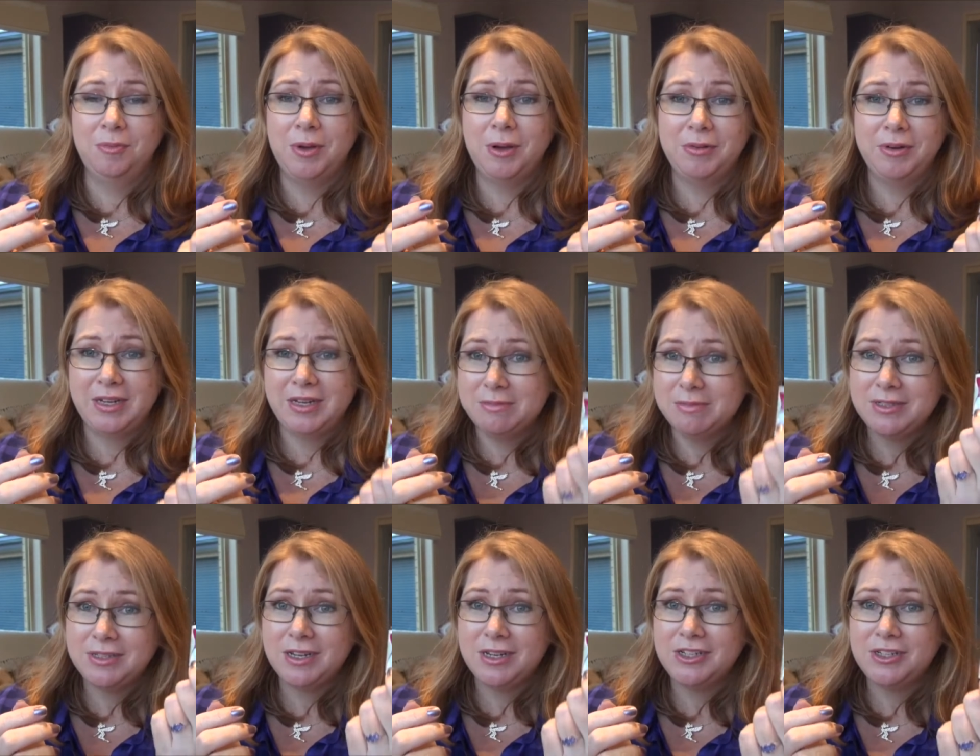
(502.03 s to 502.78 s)
my
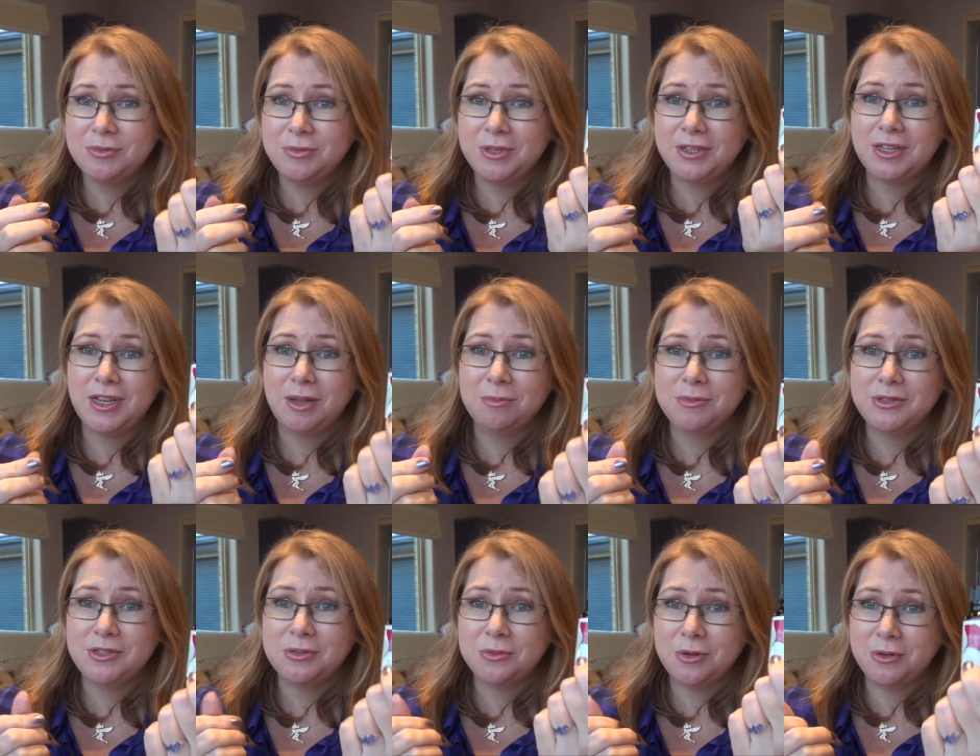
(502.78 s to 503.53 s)
recommendation when it
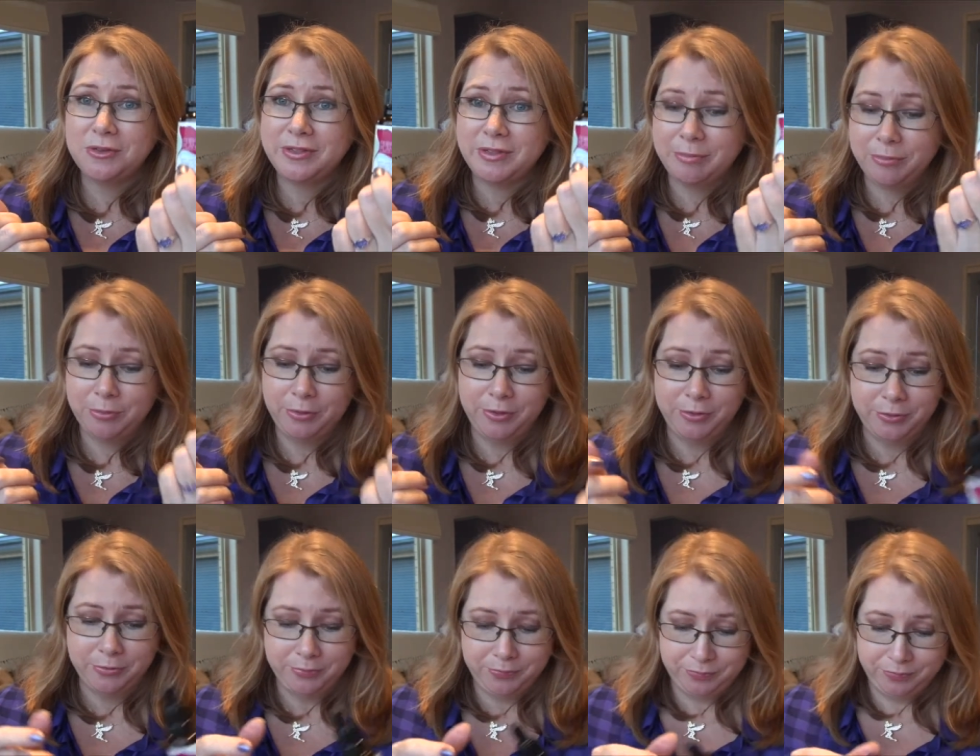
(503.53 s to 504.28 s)
comes to rosehip
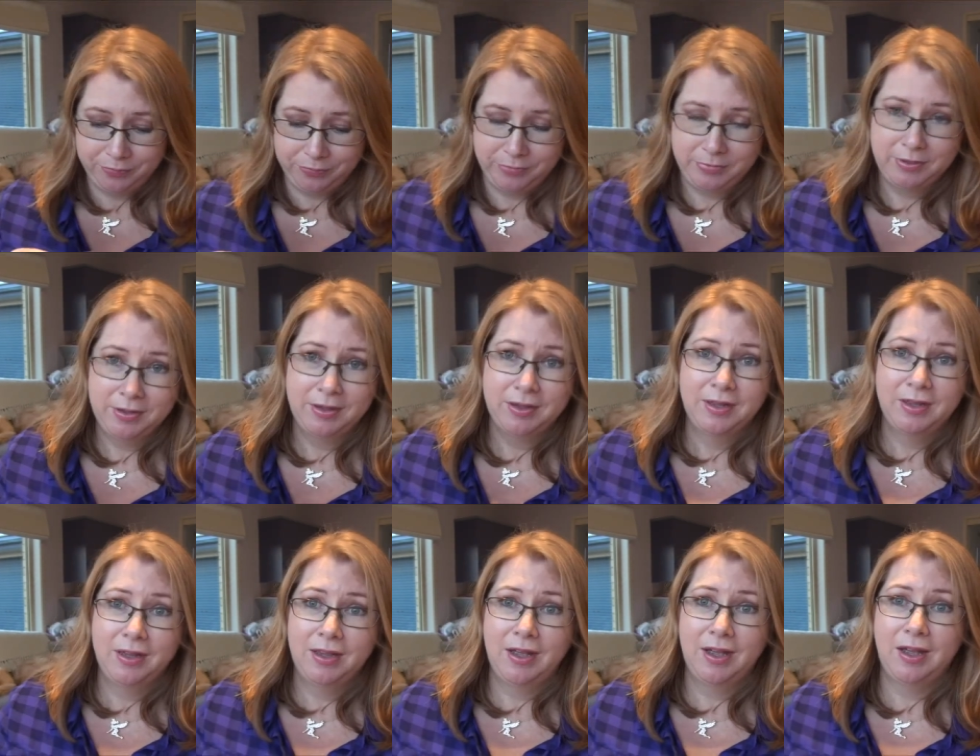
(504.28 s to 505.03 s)
oil
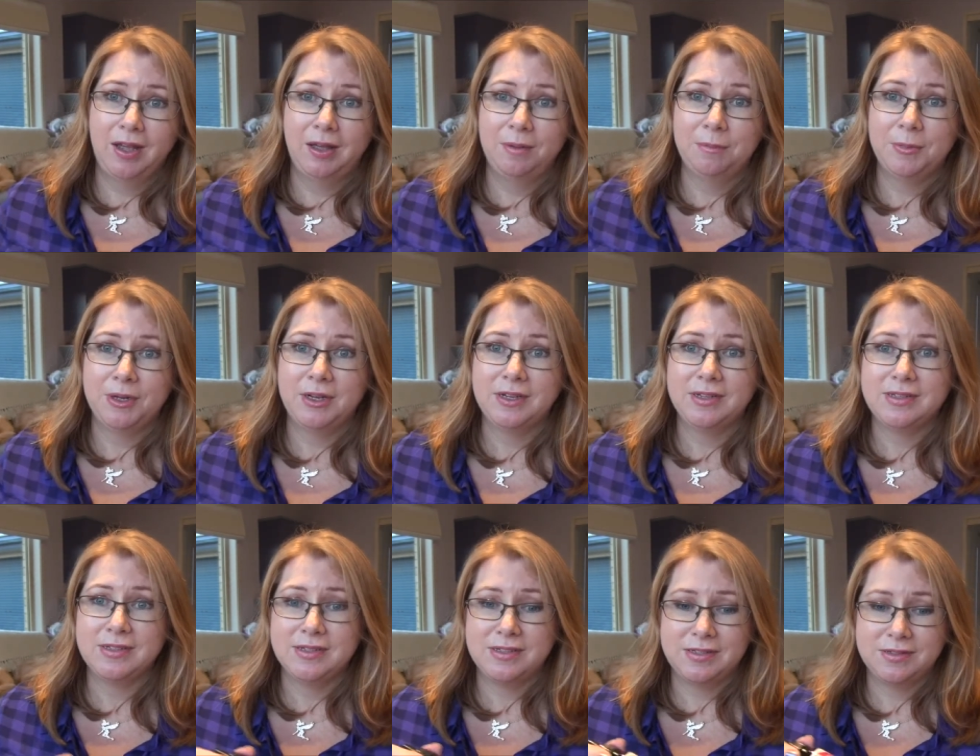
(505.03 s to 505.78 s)
um,
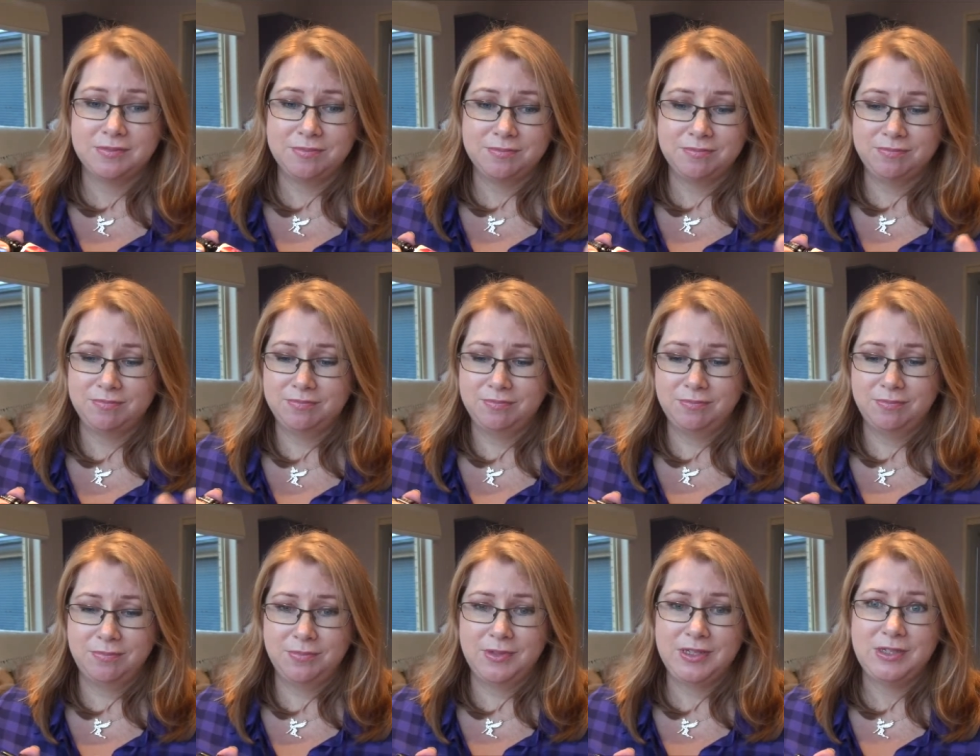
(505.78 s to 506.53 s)
because
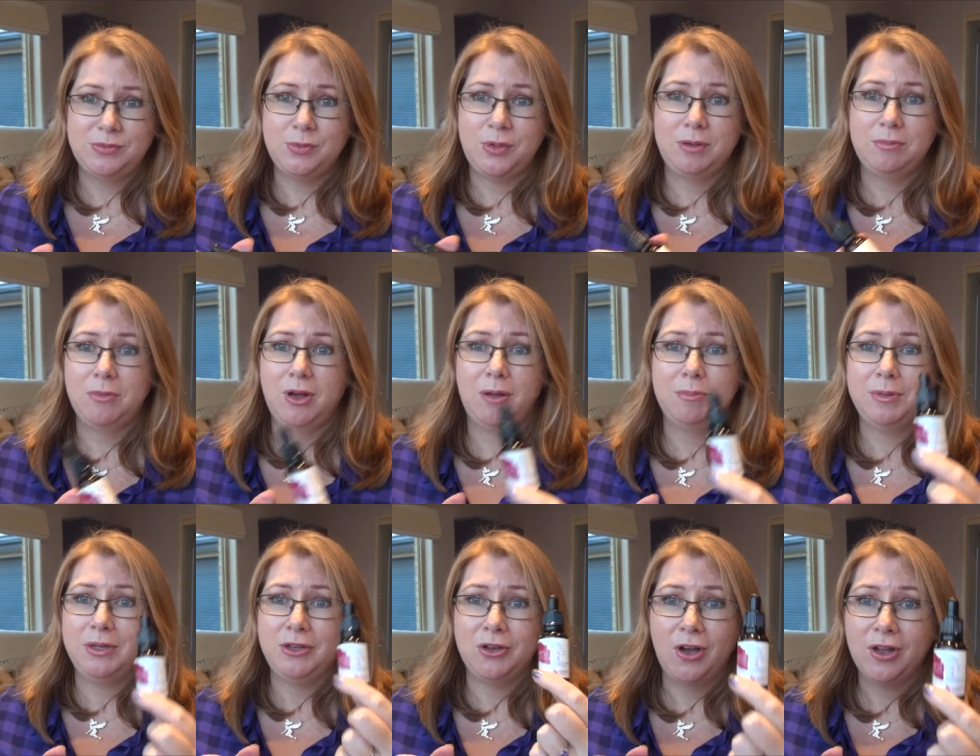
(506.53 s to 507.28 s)
this one might
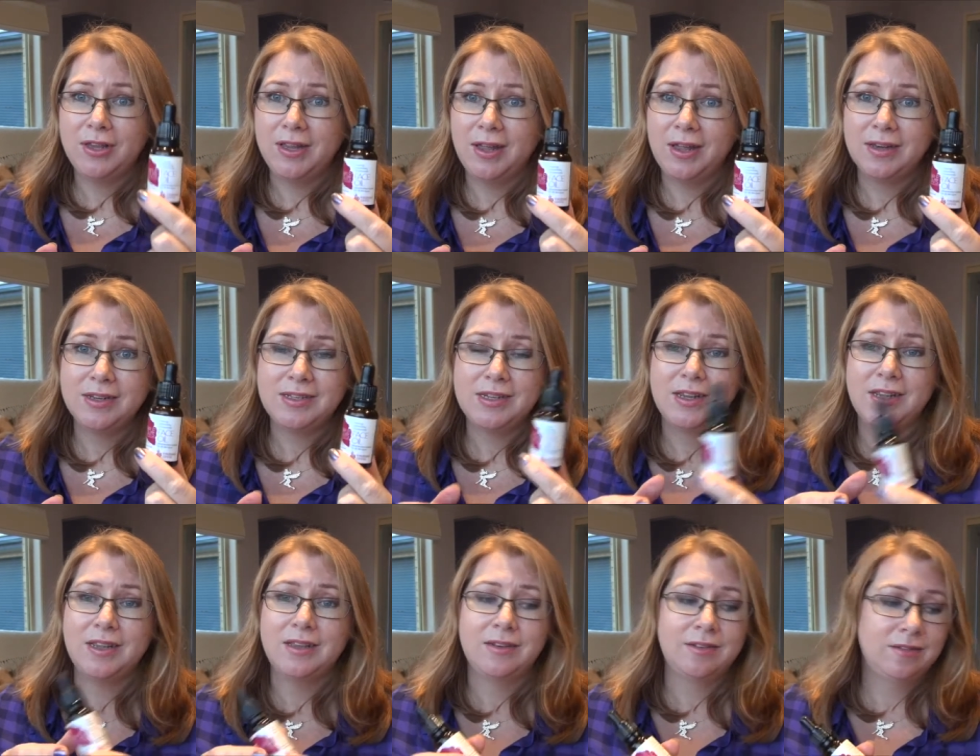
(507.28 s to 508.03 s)
be 9 out of
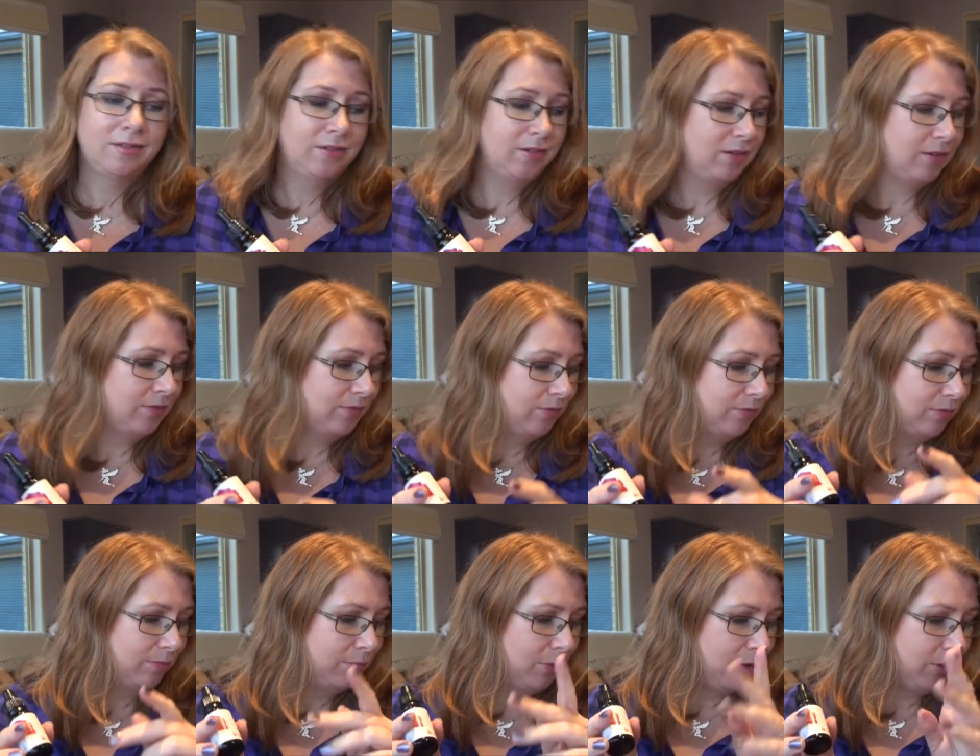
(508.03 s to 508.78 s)
10 if
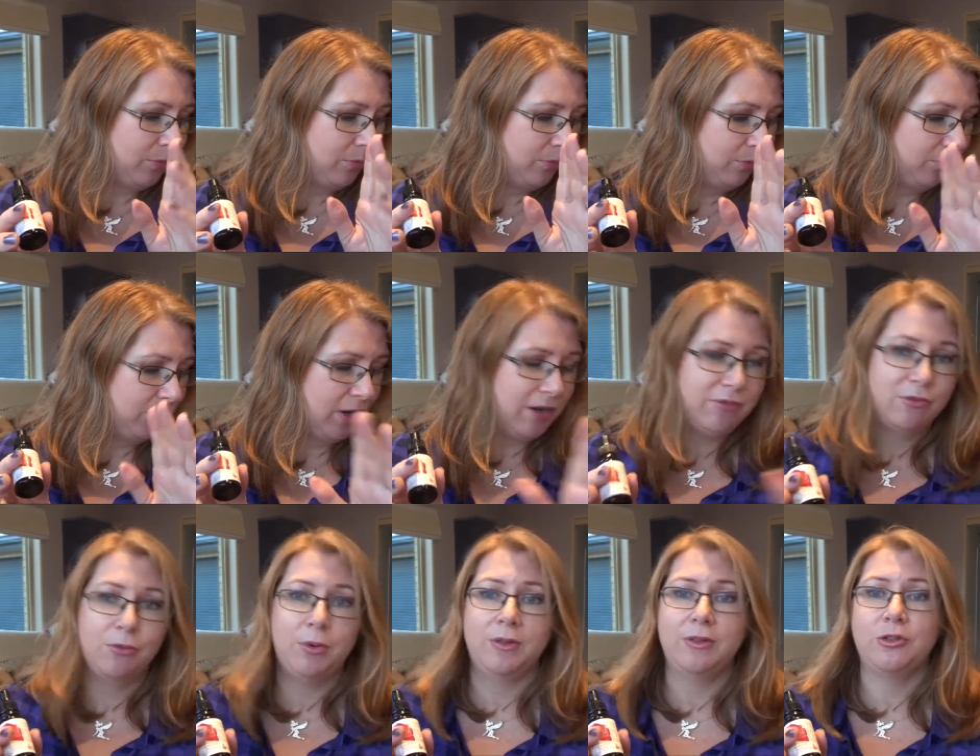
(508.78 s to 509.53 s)
my
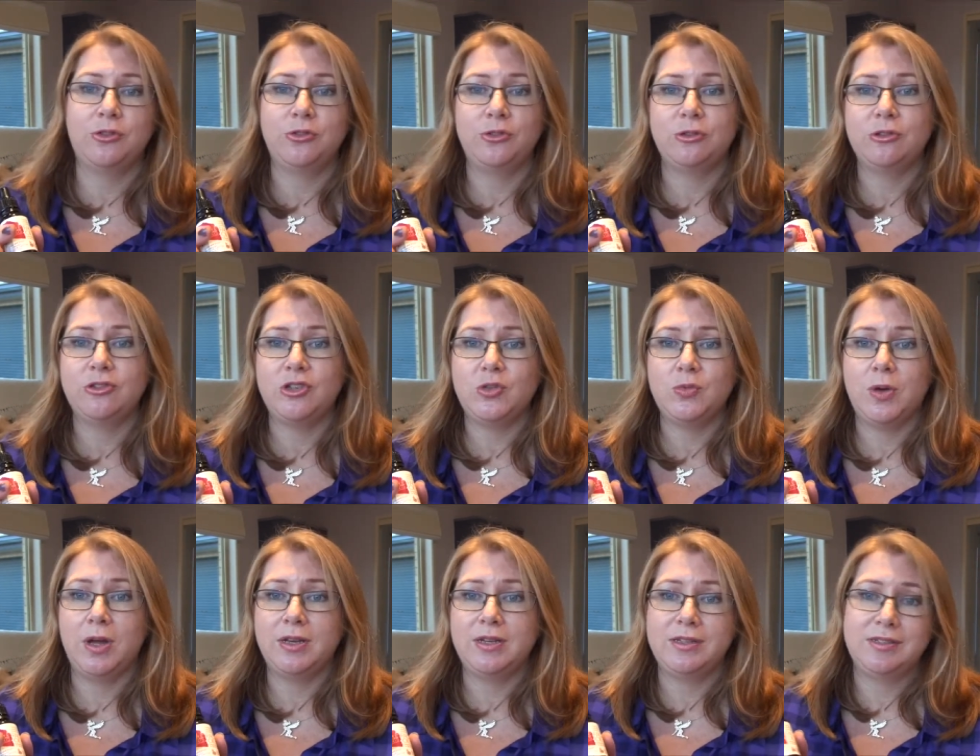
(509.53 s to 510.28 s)
favourite one the trilogy
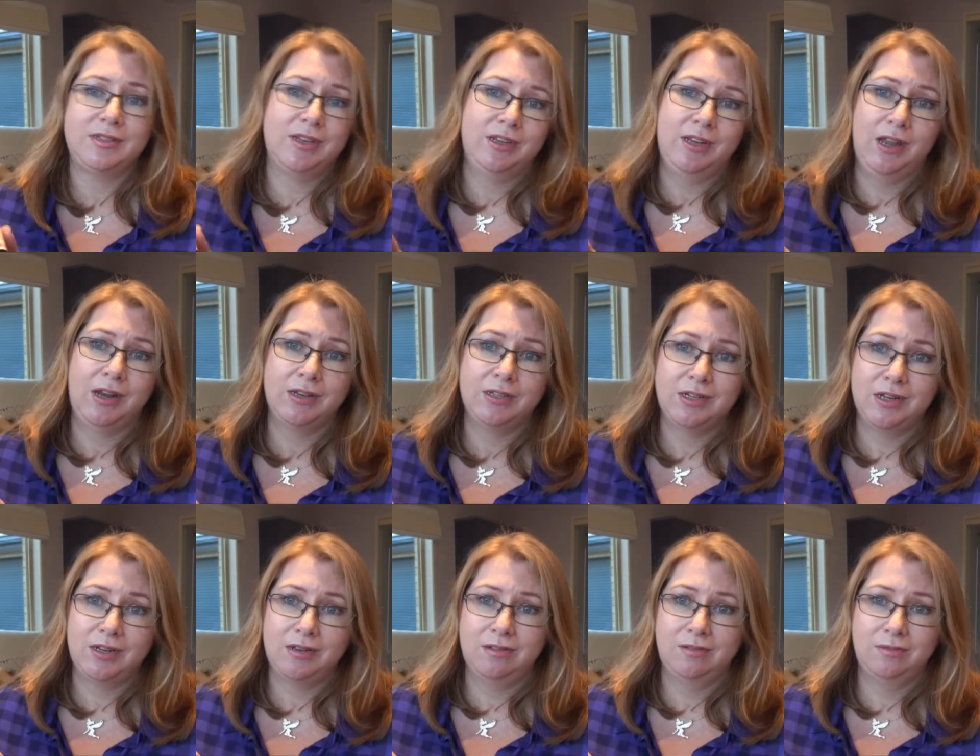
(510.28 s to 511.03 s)
one is 10 out of
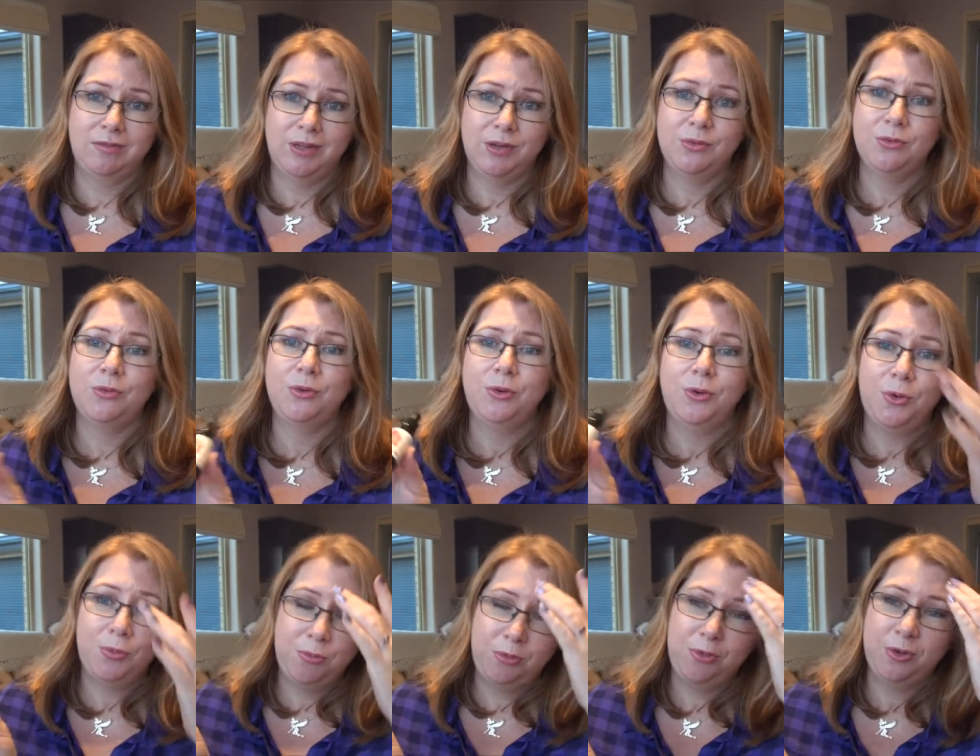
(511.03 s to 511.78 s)
10 they were
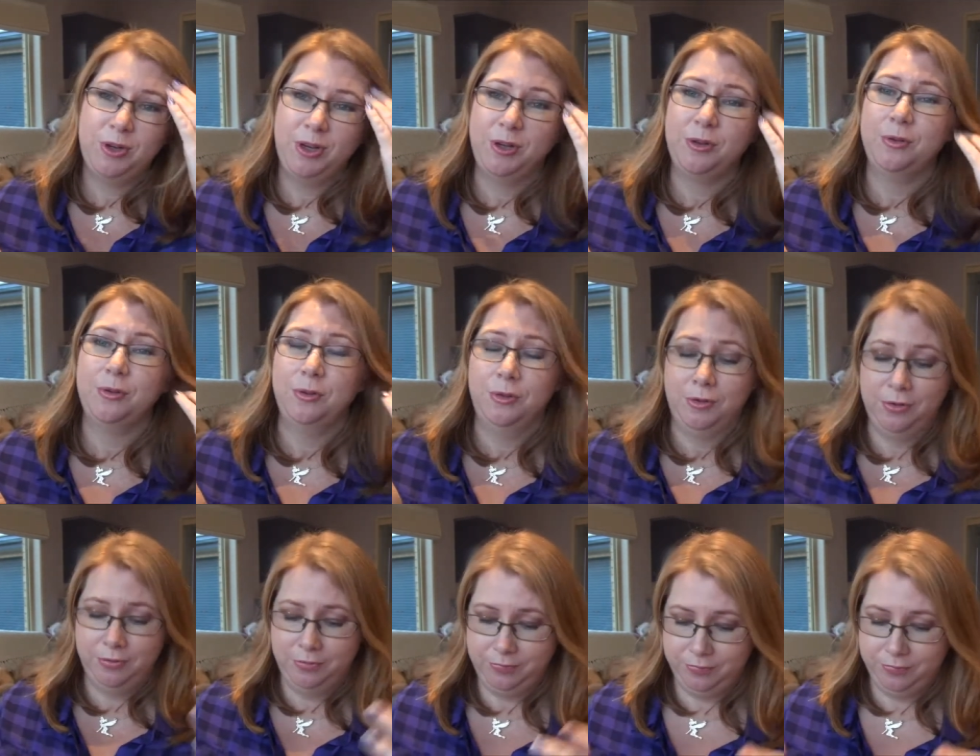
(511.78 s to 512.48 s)
all pretty good